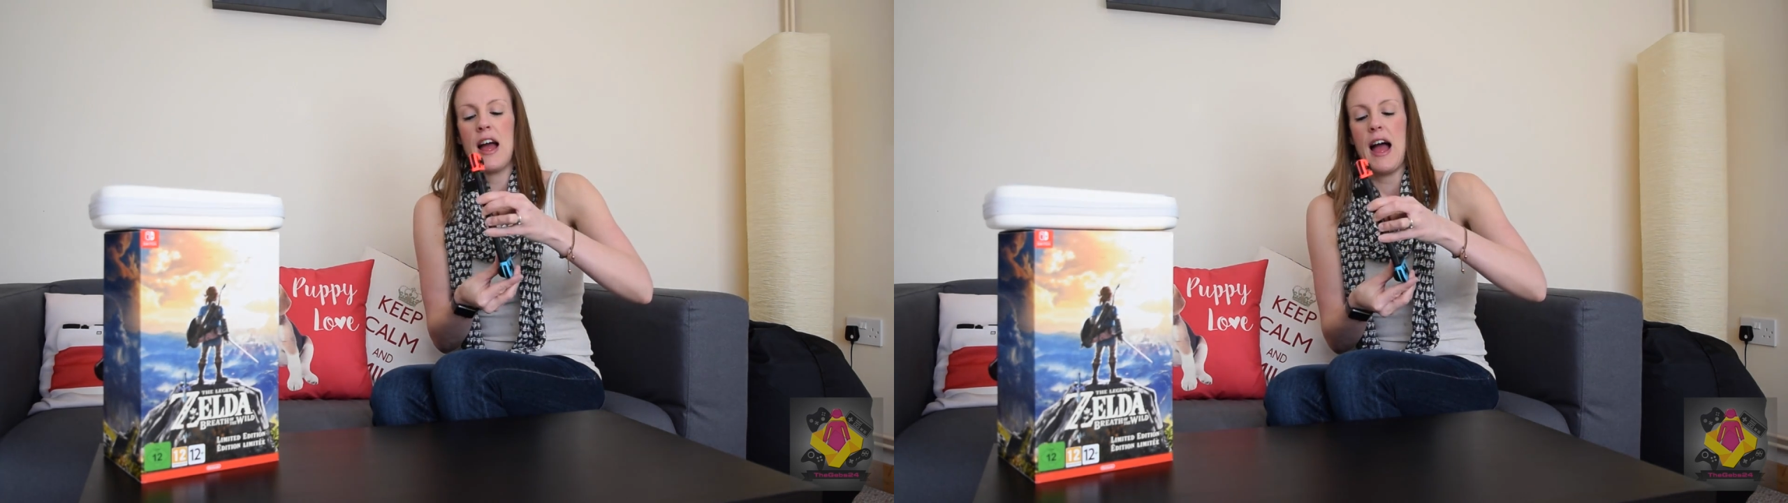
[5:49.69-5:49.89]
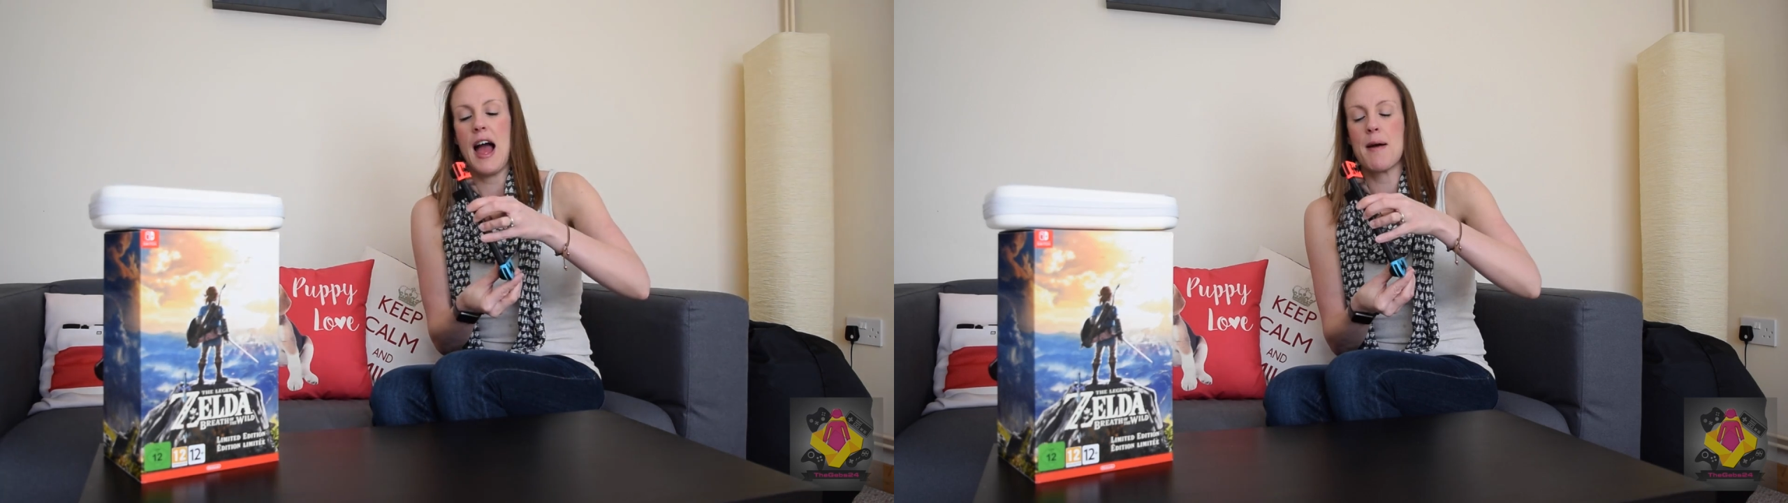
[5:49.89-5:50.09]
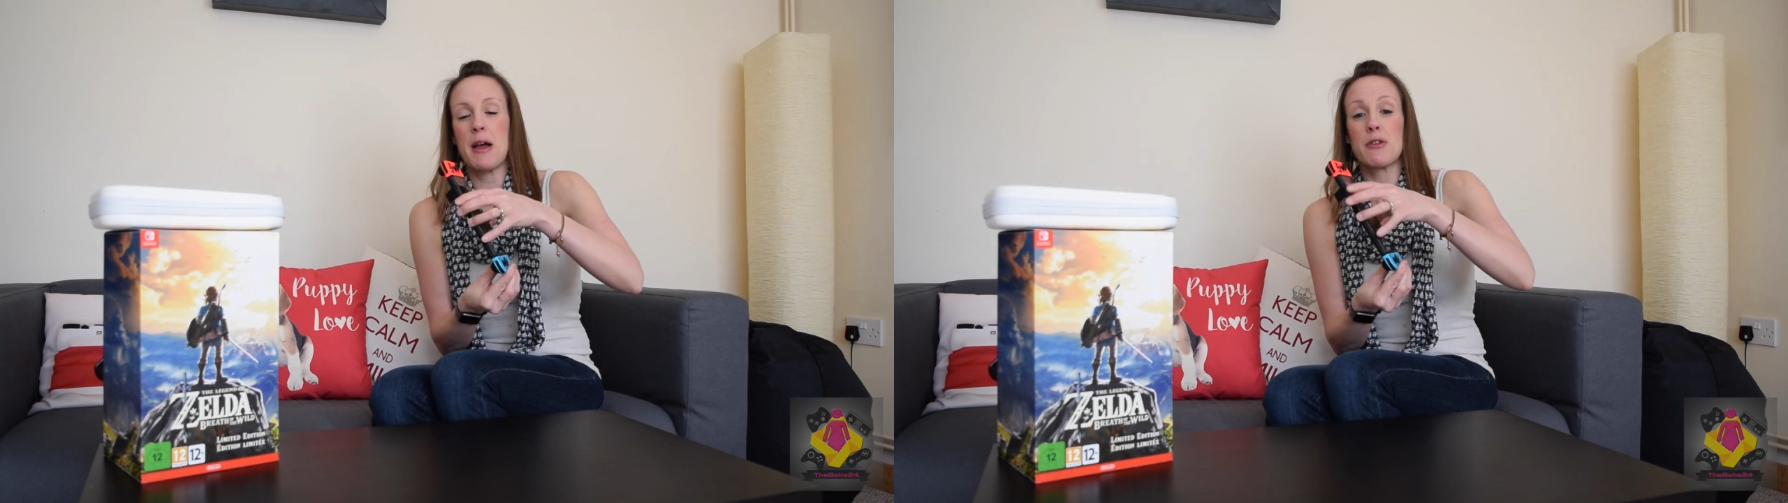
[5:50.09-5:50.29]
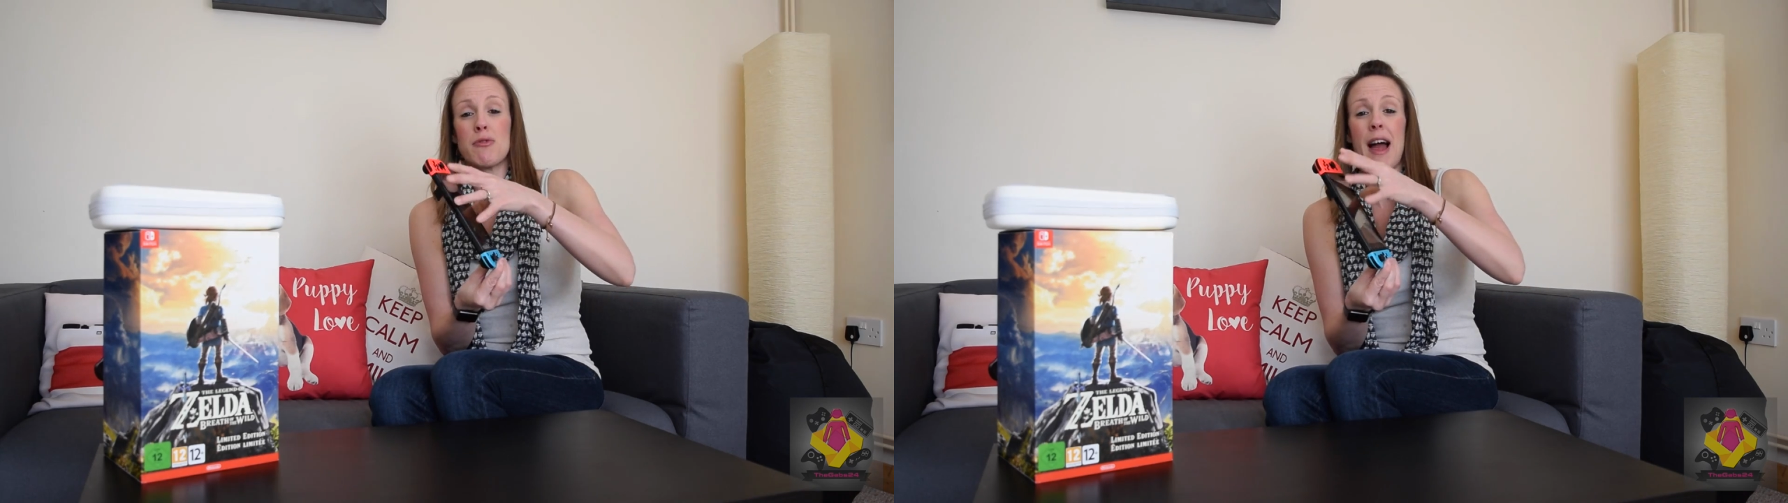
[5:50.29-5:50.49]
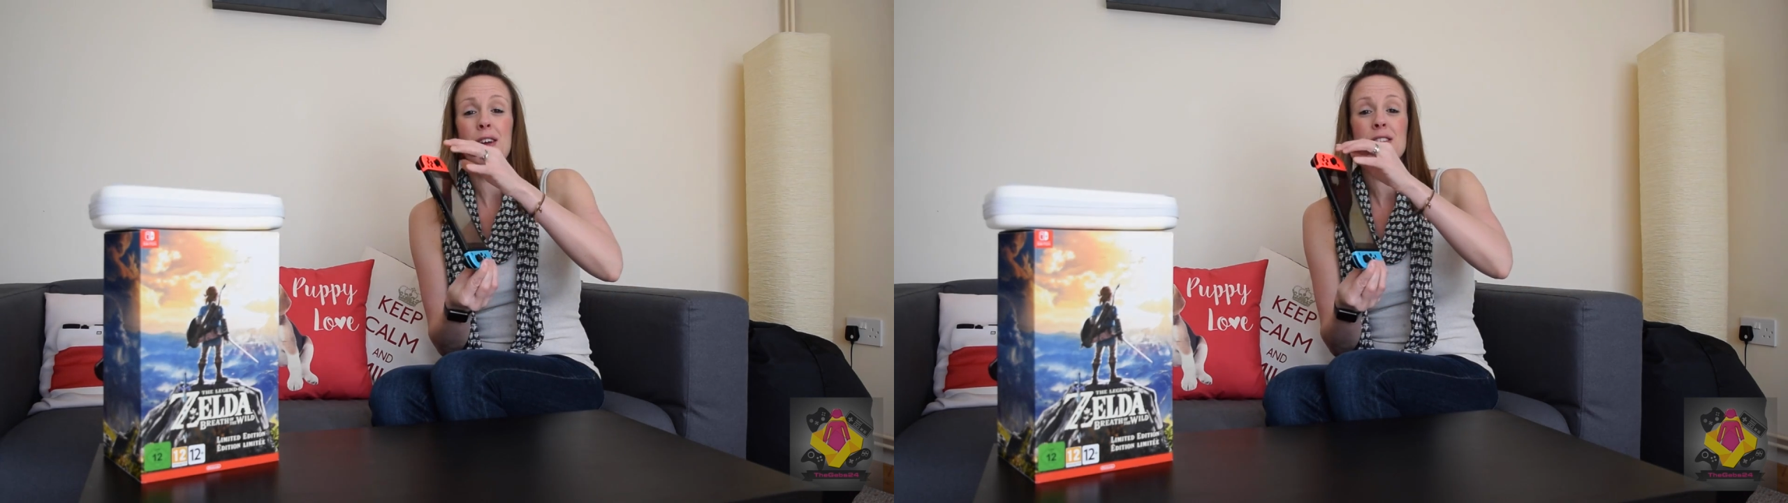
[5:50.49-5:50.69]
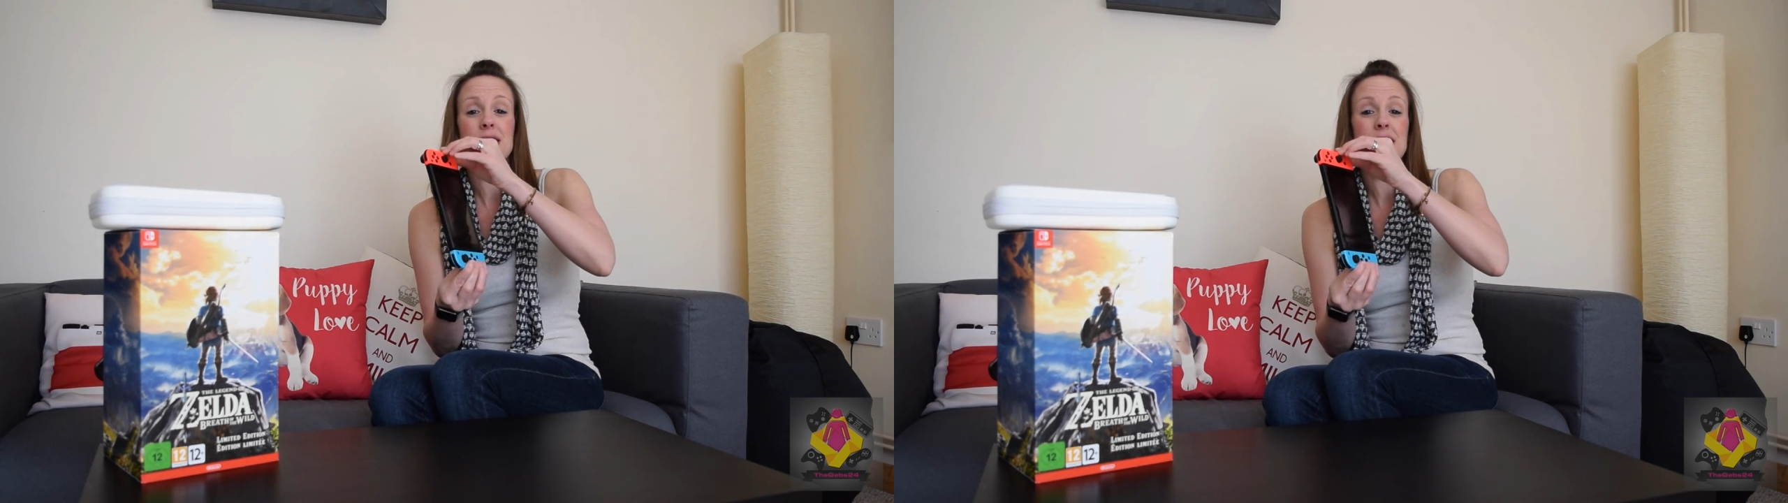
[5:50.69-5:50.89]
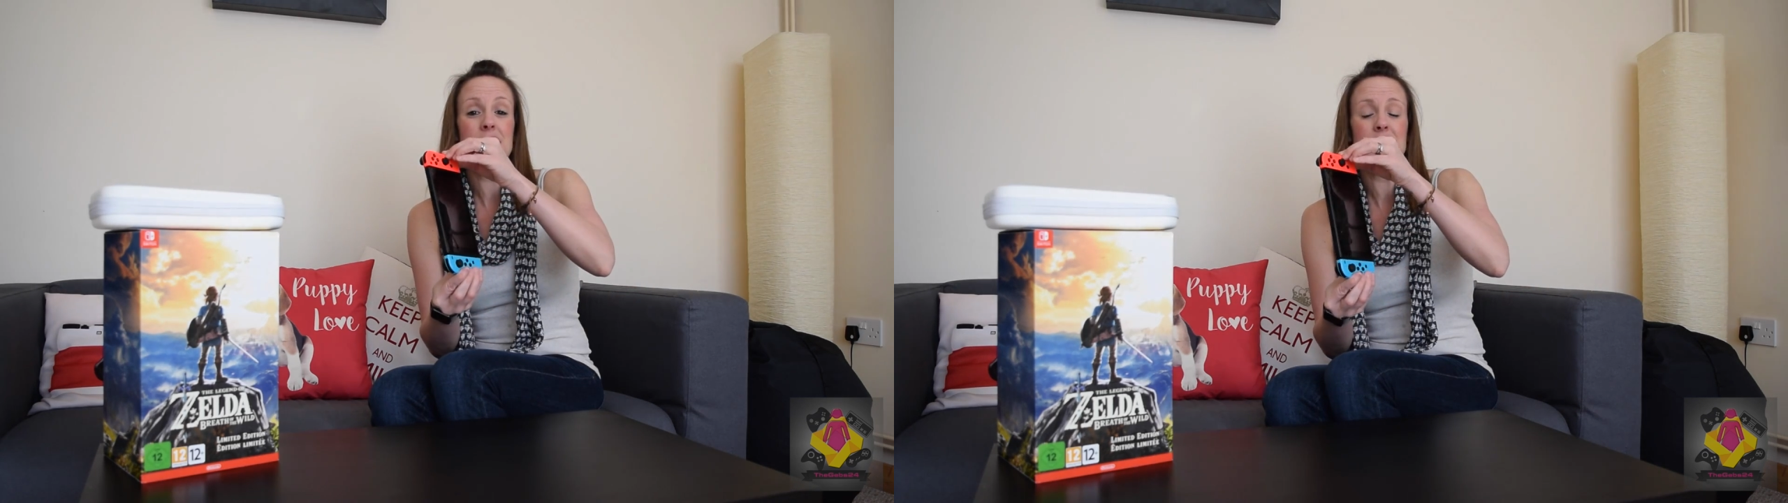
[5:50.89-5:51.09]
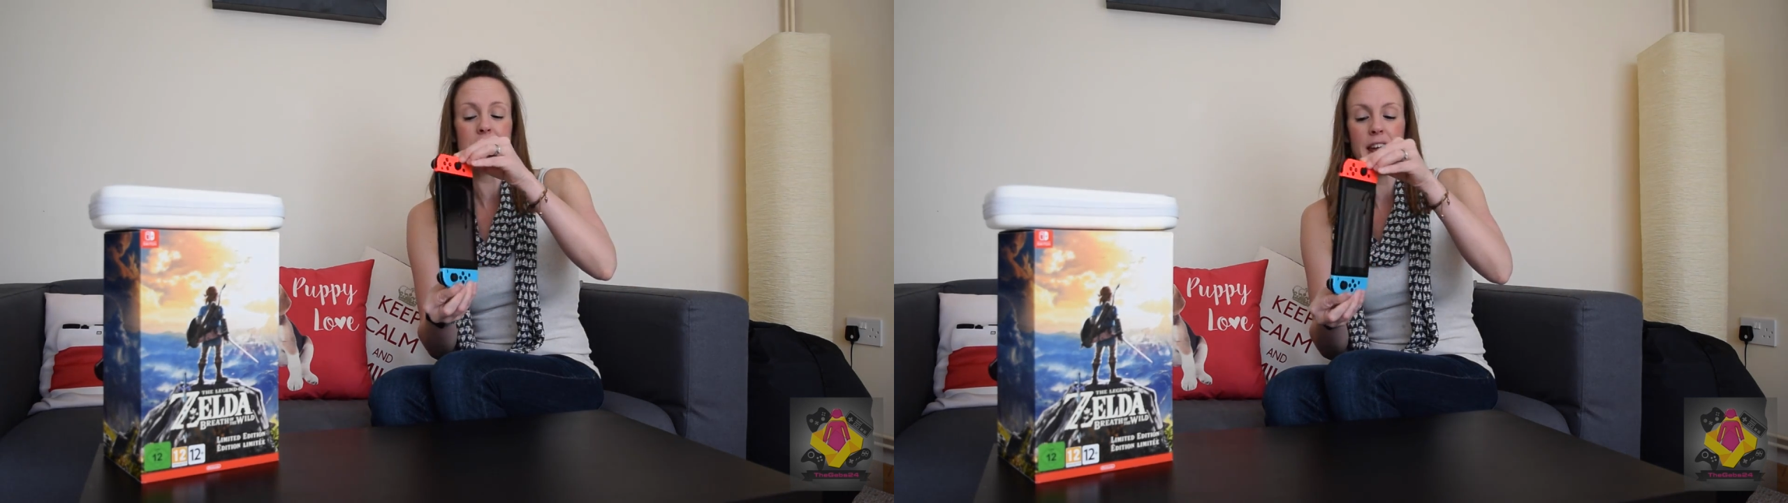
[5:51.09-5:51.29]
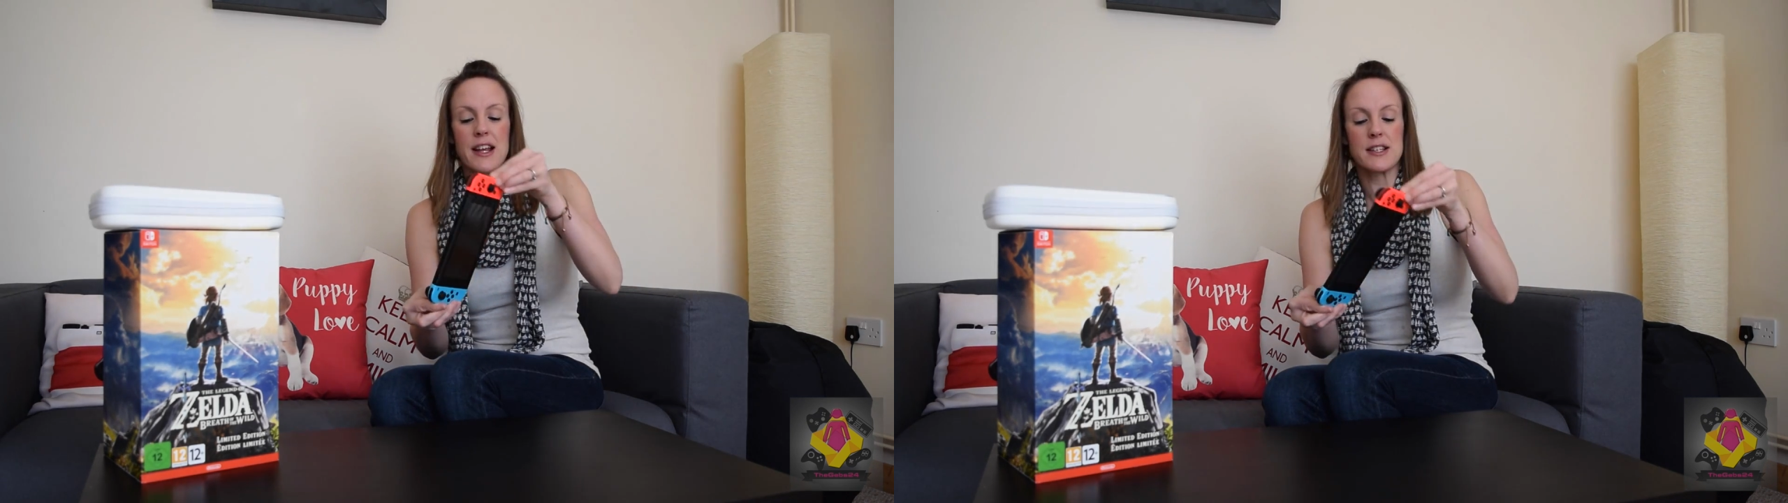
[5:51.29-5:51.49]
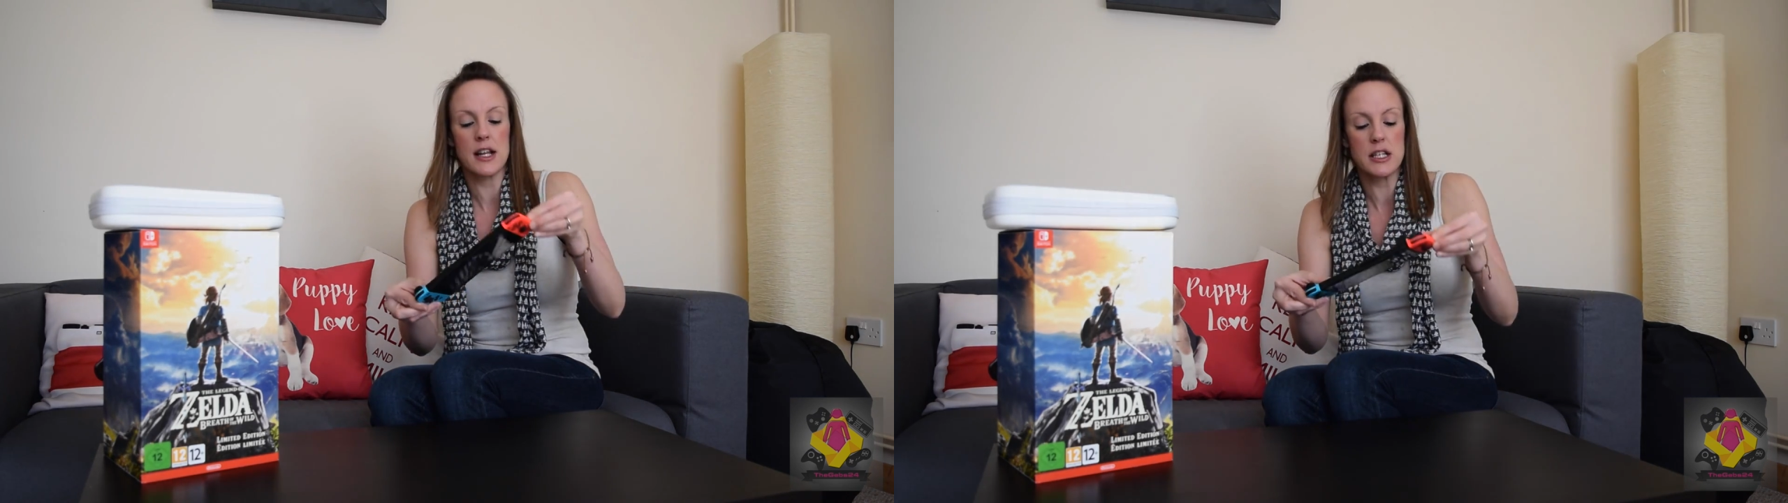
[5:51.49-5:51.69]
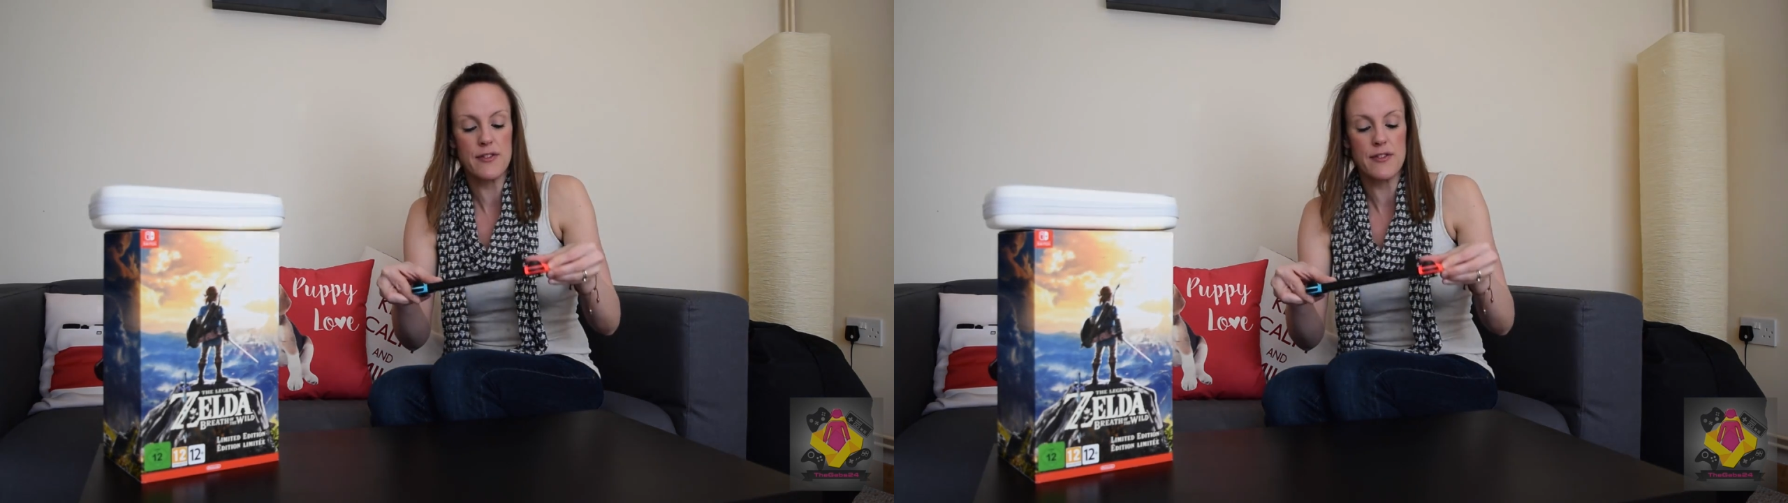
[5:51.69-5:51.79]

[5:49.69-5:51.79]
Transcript: And right underneath the kickstand,